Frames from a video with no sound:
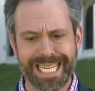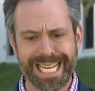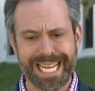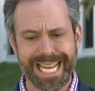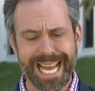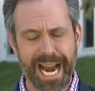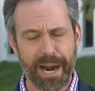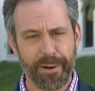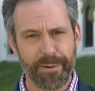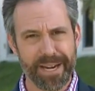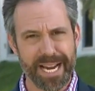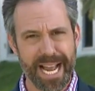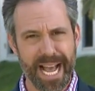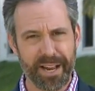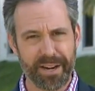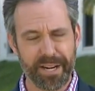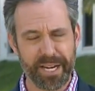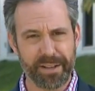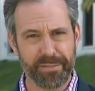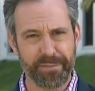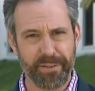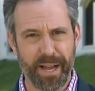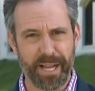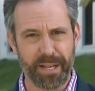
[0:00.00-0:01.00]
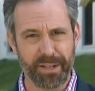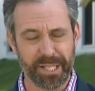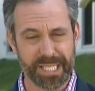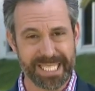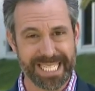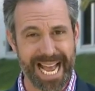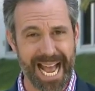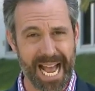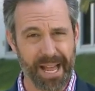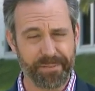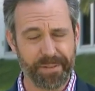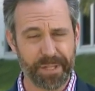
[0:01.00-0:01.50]
to carry out any
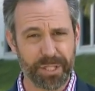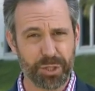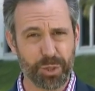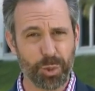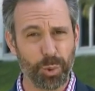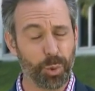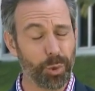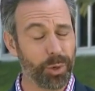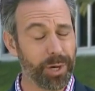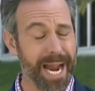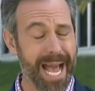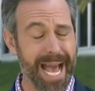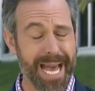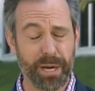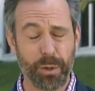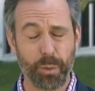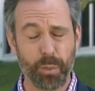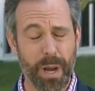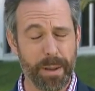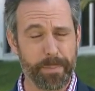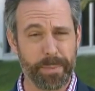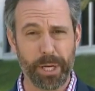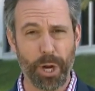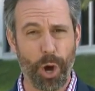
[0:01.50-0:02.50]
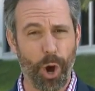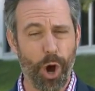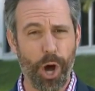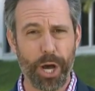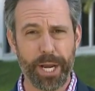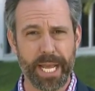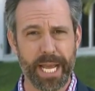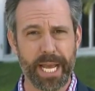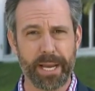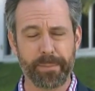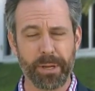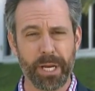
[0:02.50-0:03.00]
violence at the school or had a weapon
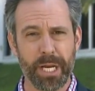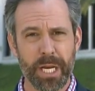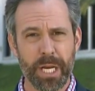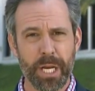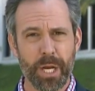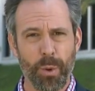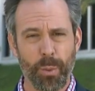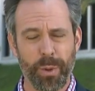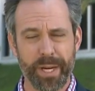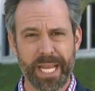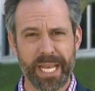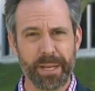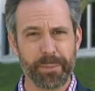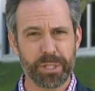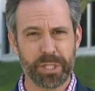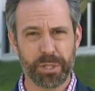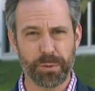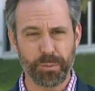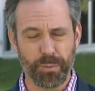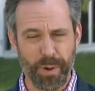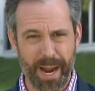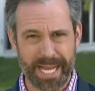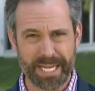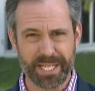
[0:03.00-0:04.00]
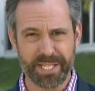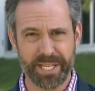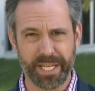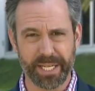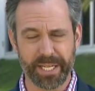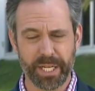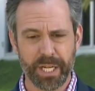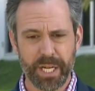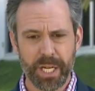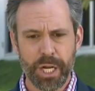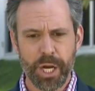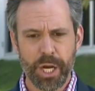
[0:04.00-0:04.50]
on him when he was arrested.